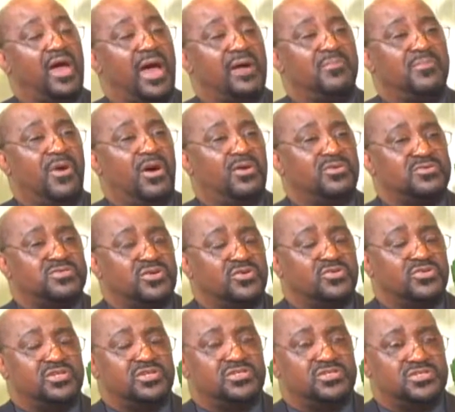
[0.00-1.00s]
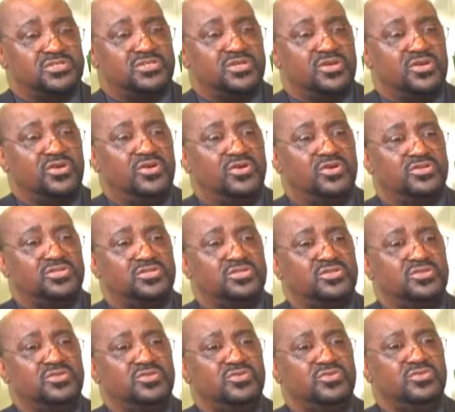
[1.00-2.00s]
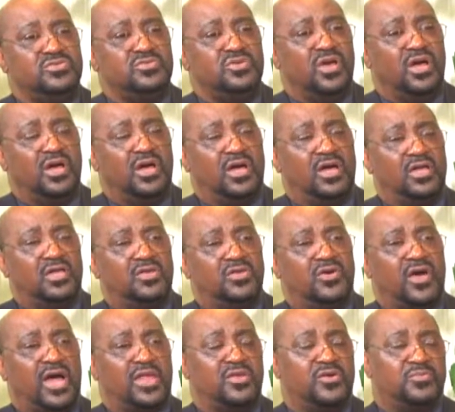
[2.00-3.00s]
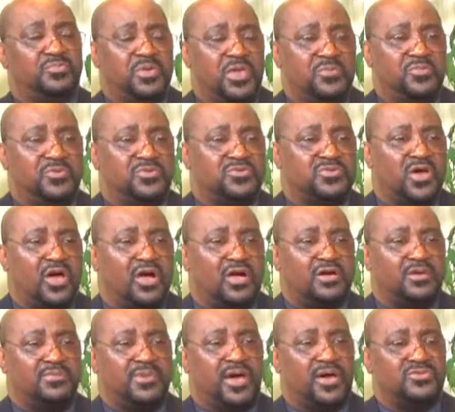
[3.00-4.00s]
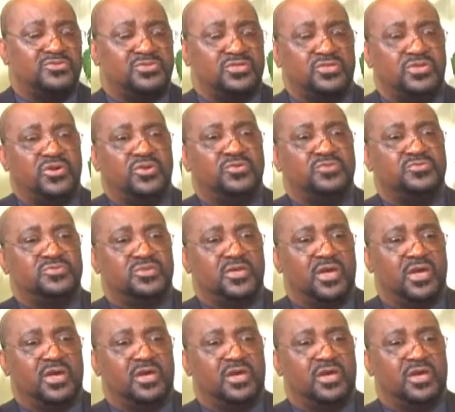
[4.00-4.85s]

I'm also concerned too, you know, I know people talk about, you know,